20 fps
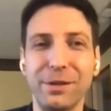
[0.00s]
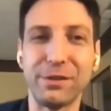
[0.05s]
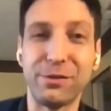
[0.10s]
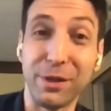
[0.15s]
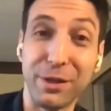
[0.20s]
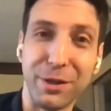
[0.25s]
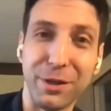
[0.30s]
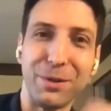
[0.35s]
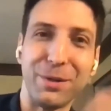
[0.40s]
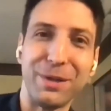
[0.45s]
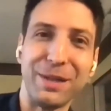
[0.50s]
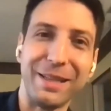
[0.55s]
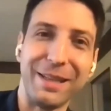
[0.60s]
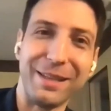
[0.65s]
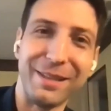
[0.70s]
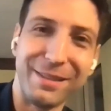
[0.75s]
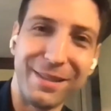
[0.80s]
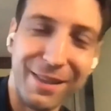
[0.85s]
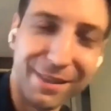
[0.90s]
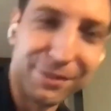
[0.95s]
do is we go
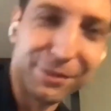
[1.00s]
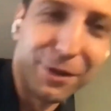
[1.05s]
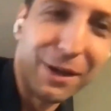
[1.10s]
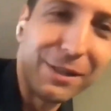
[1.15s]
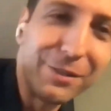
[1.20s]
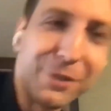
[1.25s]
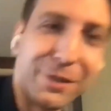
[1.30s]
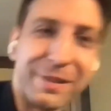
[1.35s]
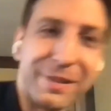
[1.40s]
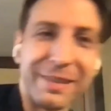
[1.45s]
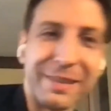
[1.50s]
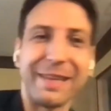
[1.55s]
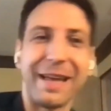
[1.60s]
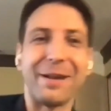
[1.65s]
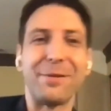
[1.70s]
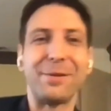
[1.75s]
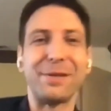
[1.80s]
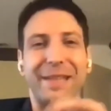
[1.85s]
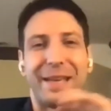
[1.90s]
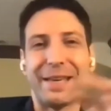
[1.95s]
into this cross-parsing
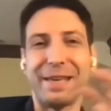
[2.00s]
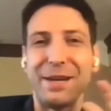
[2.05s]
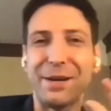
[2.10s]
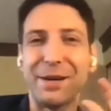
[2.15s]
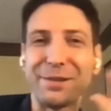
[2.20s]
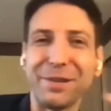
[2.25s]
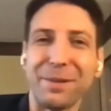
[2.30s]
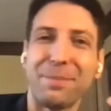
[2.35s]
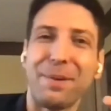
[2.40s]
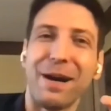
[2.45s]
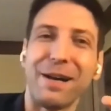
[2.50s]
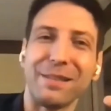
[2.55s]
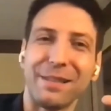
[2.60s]
setting, we say, here's a